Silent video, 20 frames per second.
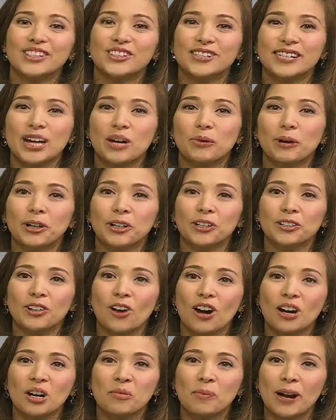Today we're going to
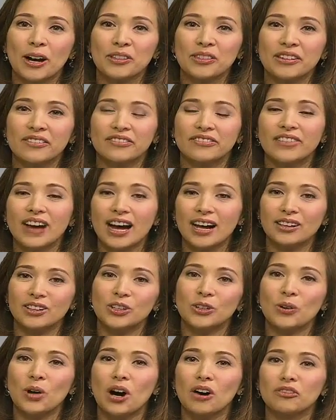talk about the
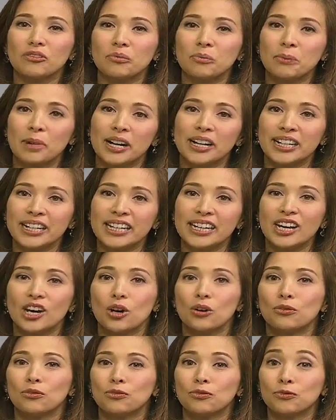value of money
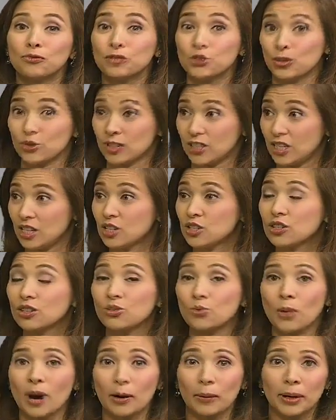to teach
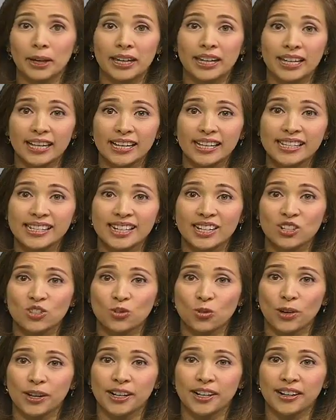to our kids. And
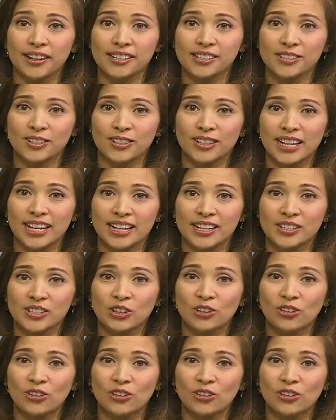joining us today is